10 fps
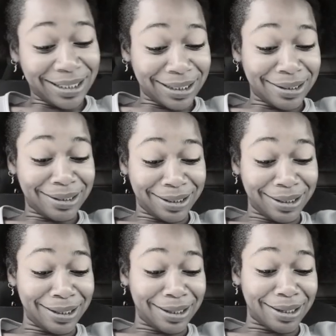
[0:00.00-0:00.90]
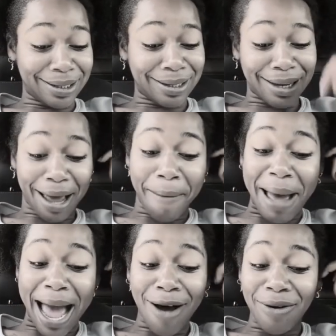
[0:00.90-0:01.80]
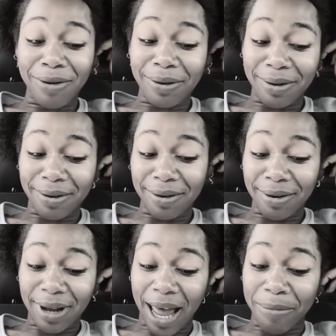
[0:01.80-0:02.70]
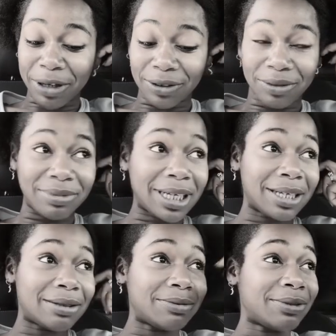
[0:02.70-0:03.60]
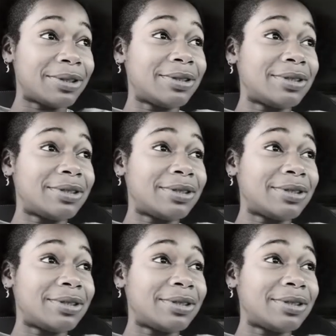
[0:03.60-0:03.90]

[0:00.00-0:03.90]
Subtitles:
to about how much them Tims was.